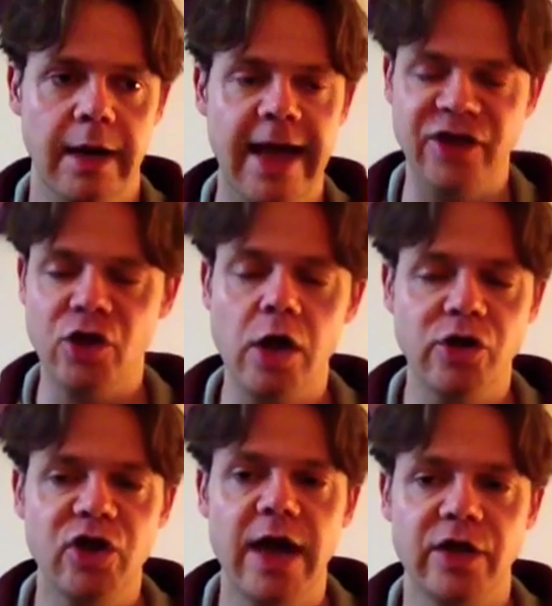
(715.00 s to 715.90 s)
it's
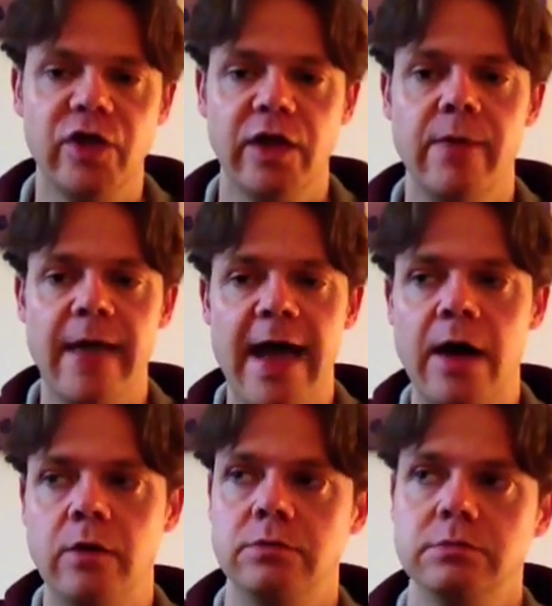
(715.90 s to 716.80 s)
not just
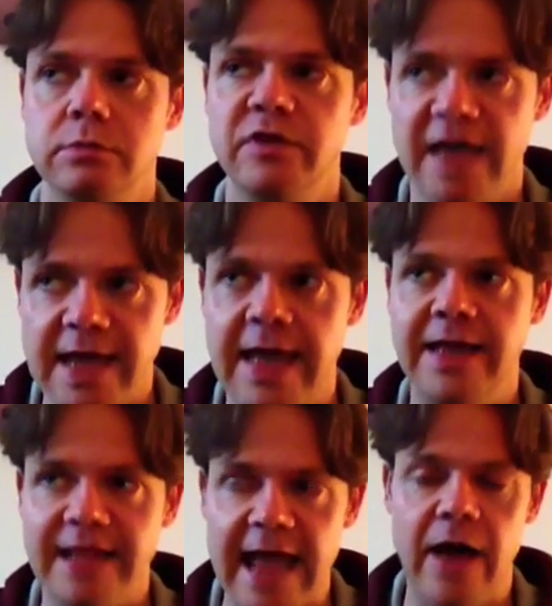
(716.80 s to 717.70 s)
about
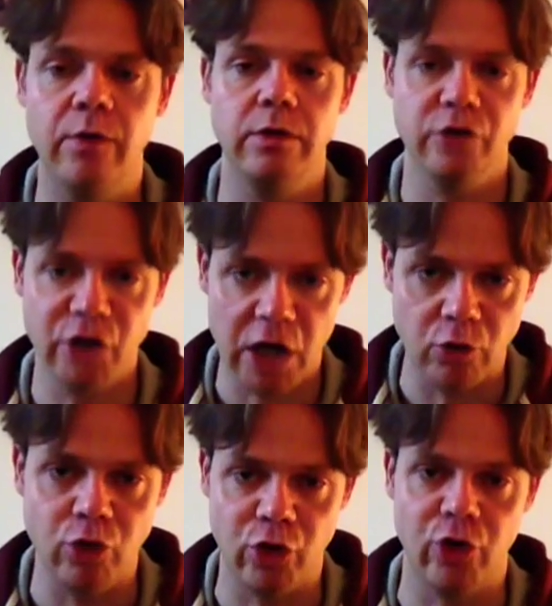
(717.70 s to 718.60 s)
taking down the
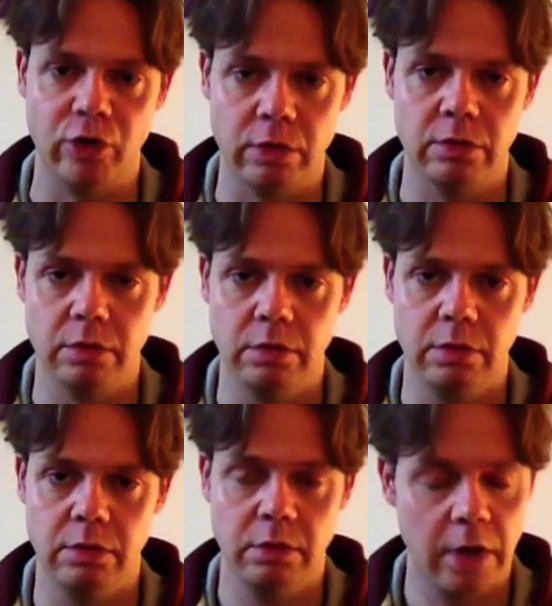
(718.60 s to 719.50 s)
notes,
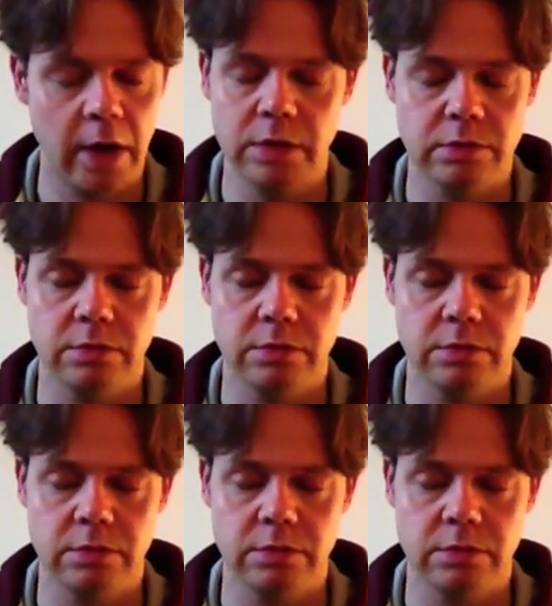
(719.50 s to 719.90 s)
right?